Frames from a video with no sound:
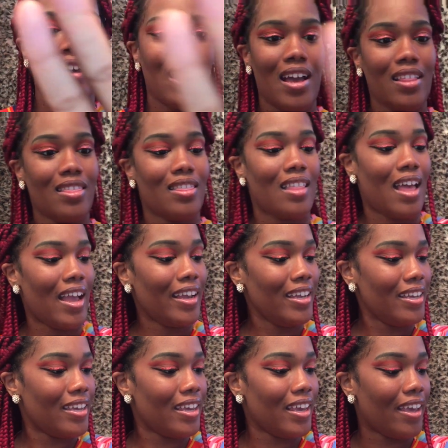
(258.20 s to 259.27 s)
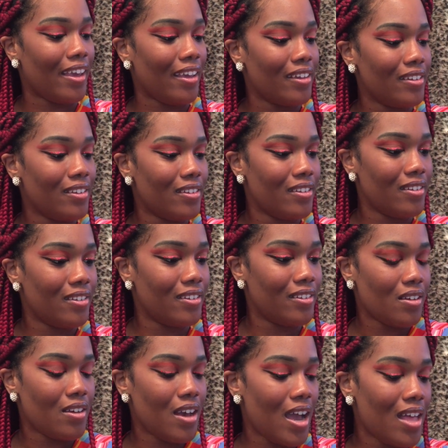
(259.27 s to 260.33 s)
I like it.
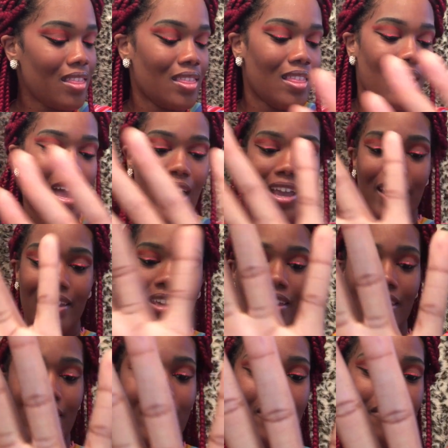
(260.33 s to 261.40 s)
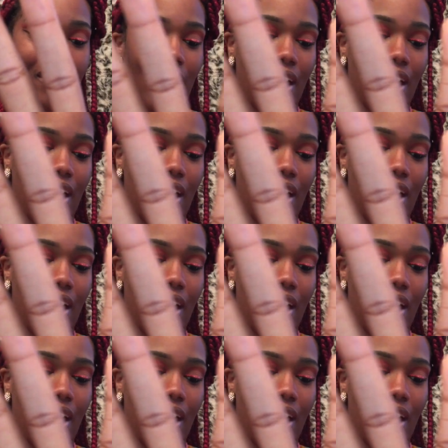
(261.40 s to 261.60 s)
I like it, you